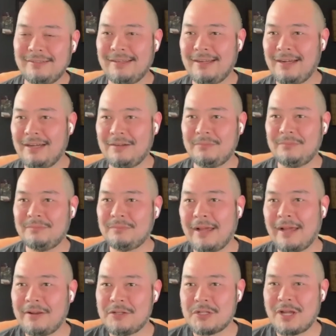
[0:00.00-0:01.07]

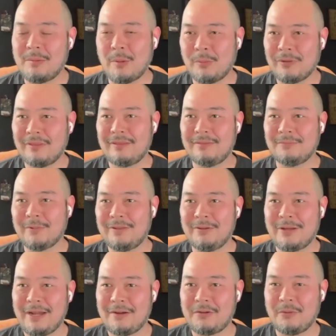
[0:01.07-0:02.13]
How did you come up with your
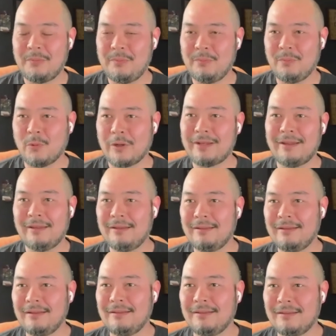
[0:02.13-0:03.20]
character working
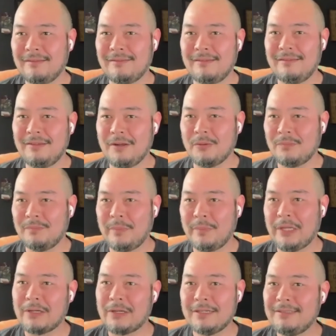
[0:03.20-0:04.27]
in
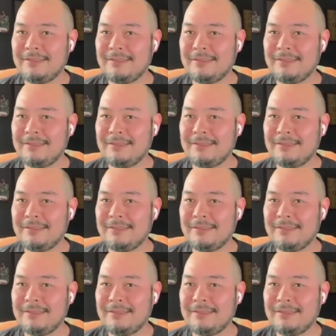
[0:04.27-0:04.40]
beer?